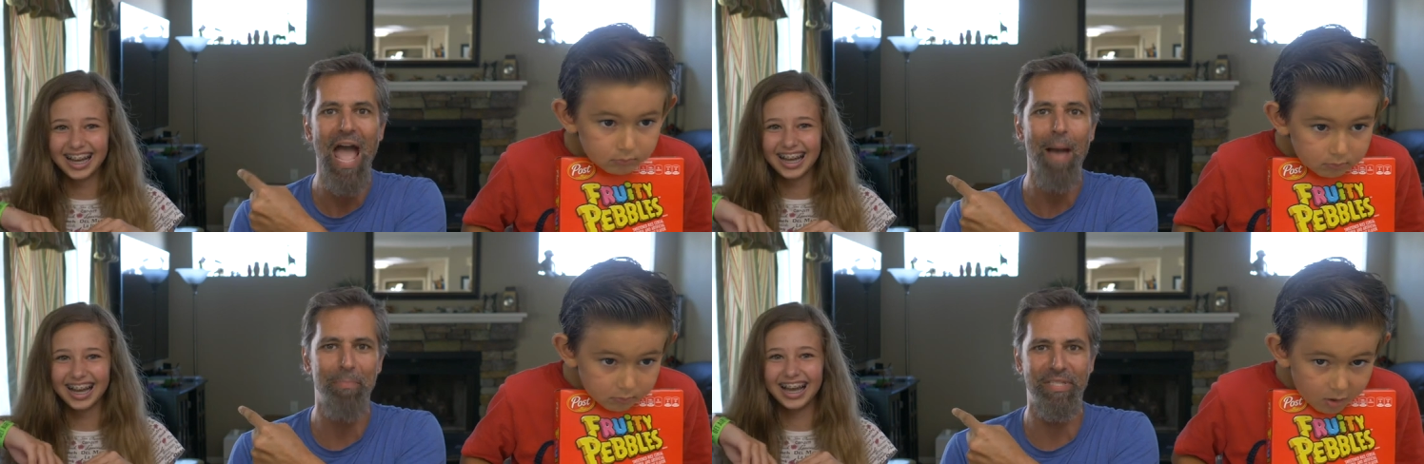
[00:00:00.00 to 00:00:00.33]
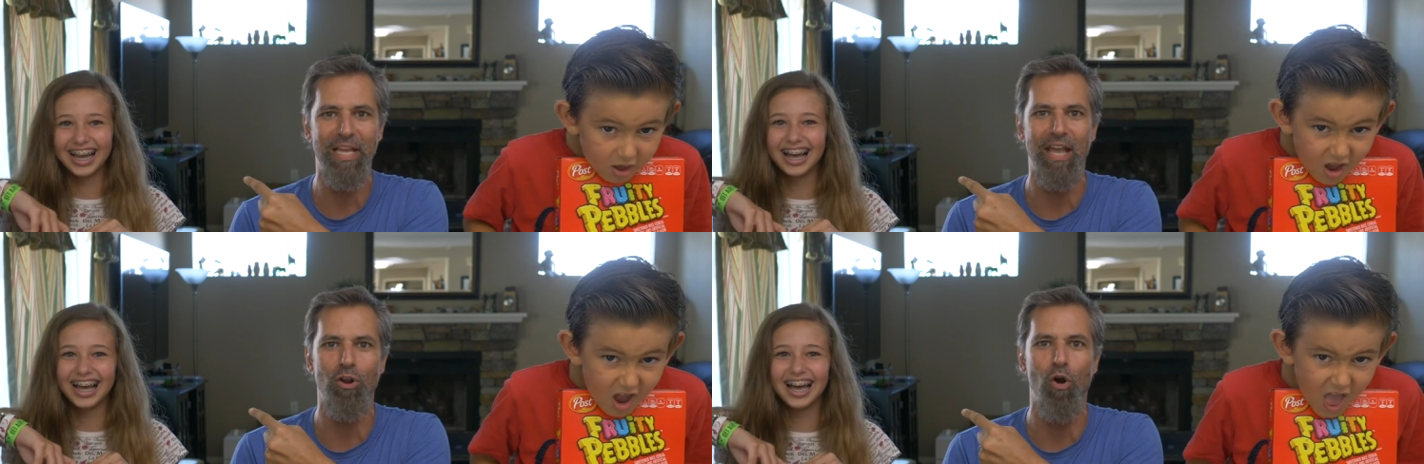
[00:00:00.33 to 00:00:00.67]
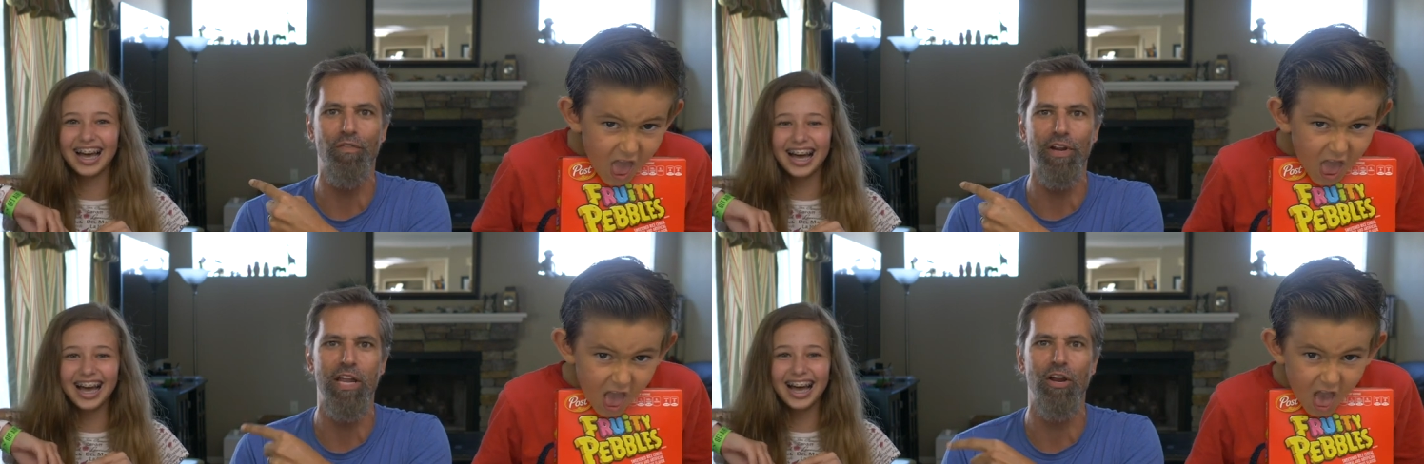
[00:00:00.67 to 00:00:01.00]
Speaker 1: appetite
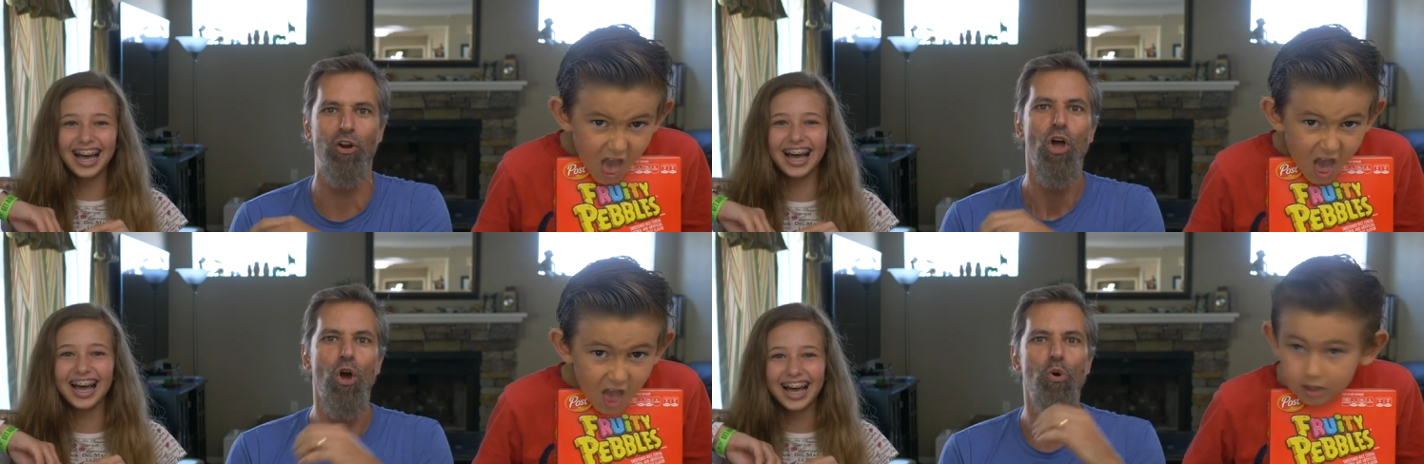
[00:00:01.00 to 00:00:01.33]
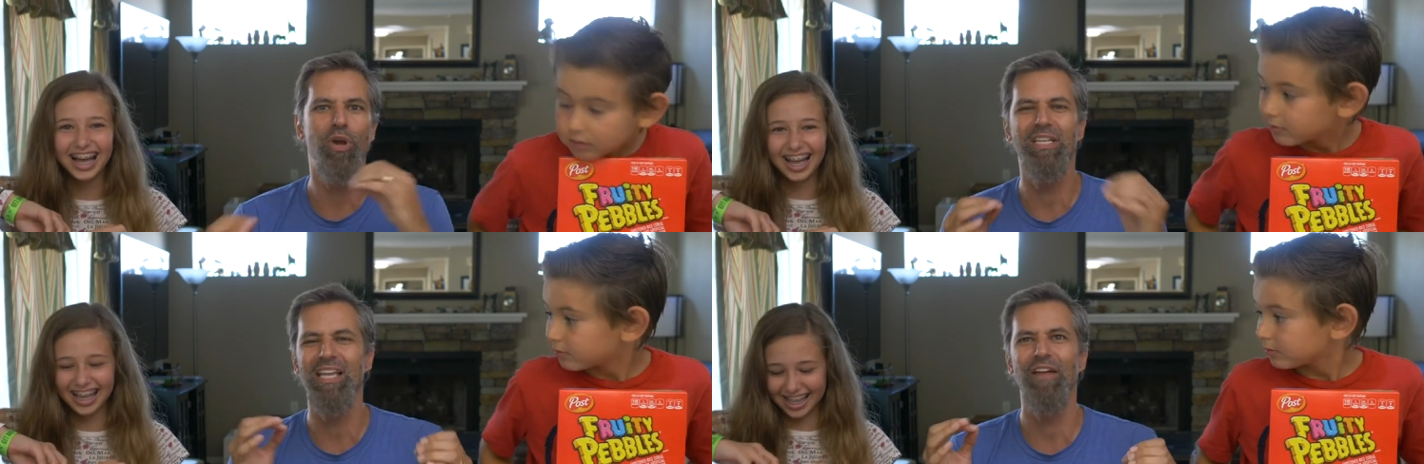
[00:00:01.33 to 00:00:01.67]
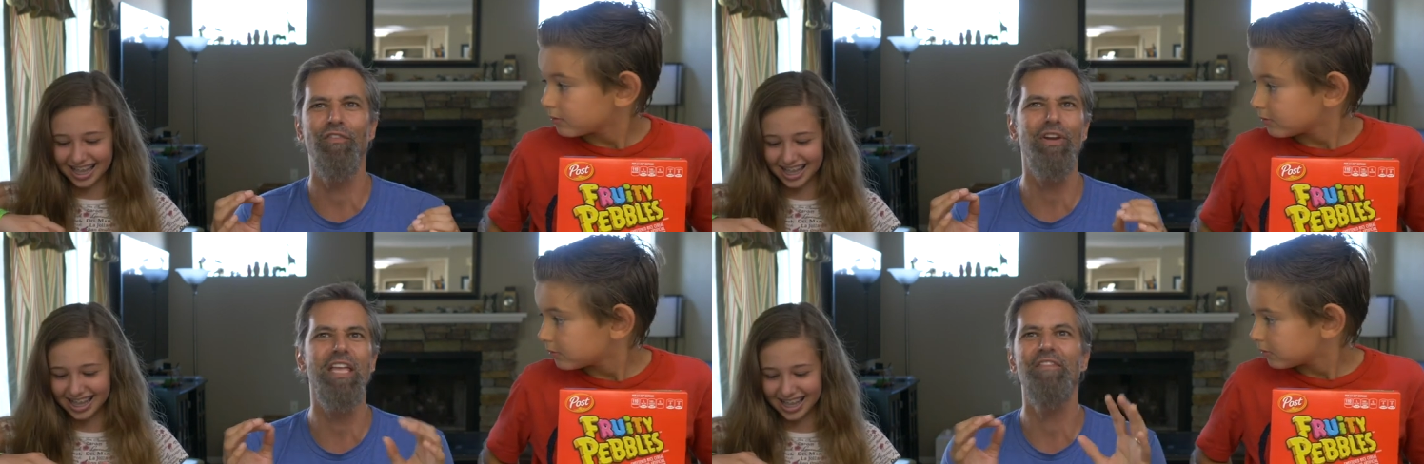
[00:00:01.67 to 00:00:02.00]
over here, who can
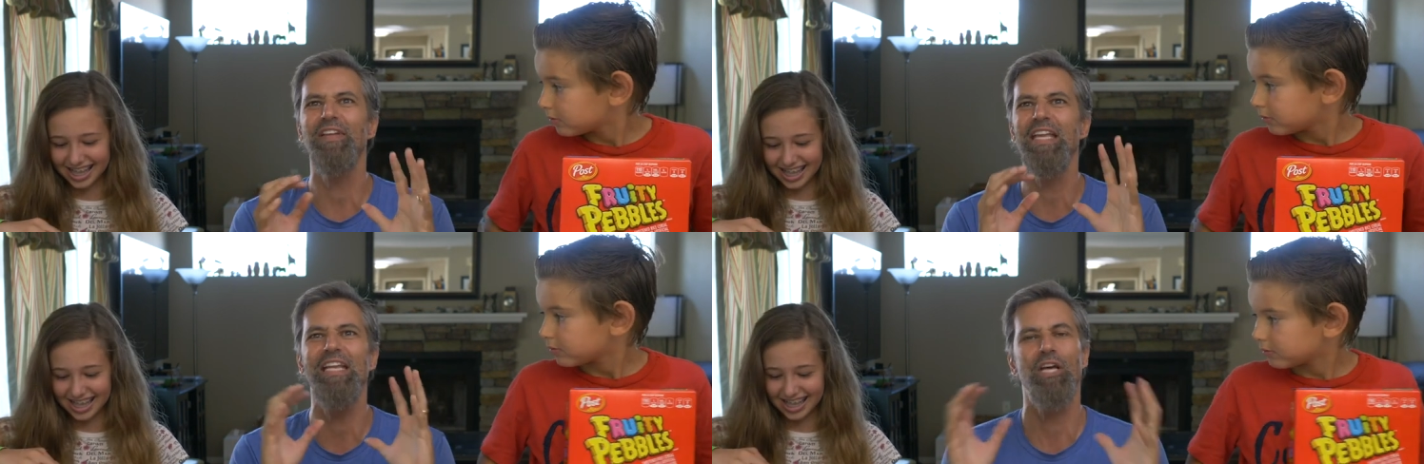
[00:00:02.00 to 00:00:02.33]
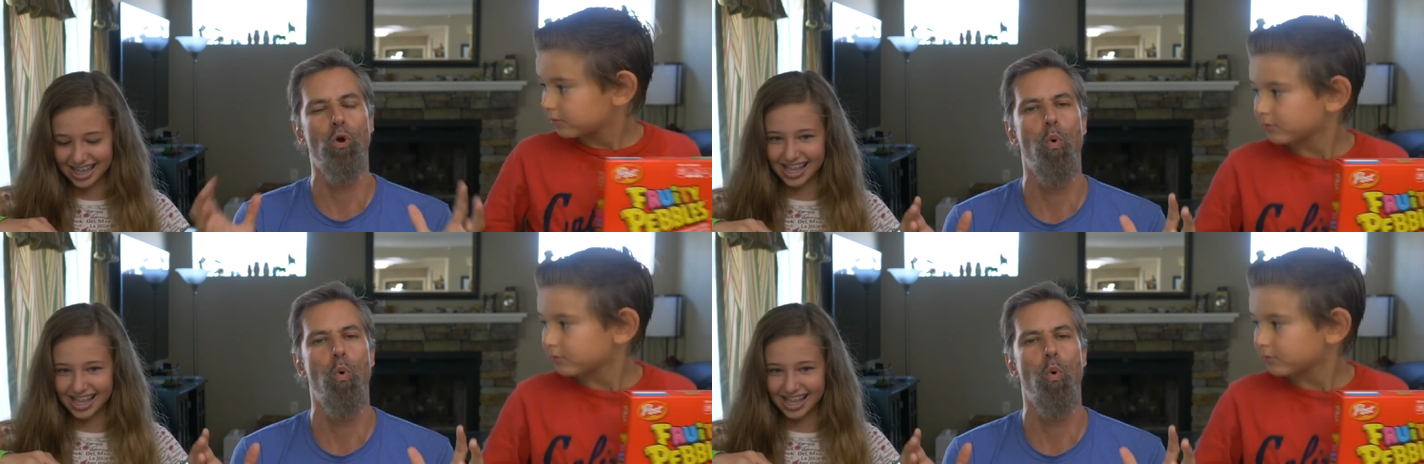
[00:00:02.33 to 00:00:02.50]
never even eat a